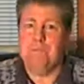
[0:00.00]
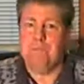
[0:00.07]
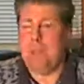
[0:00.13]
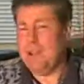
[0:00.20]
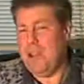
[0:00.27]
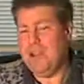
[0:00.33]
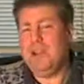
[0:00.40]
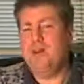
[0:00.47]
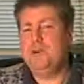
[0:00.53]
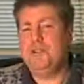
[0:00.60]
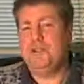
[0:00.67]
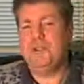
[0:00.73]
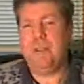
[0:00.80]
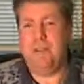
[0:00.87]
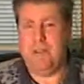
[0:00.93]
Now, I know what
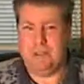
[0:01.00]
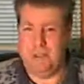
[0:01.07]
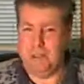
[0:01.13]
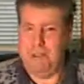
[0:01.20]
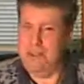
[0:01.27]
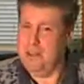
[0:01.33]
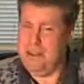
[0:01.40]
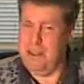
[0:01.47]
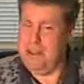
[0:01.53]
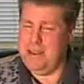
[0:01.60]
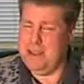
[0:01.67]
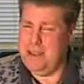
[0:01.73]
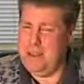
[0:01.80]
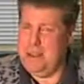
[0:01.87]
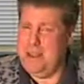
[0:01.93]
you're thinking. The seller,
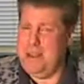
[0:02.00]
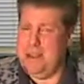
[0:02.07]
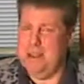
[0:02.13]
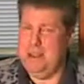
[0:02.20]
Nick,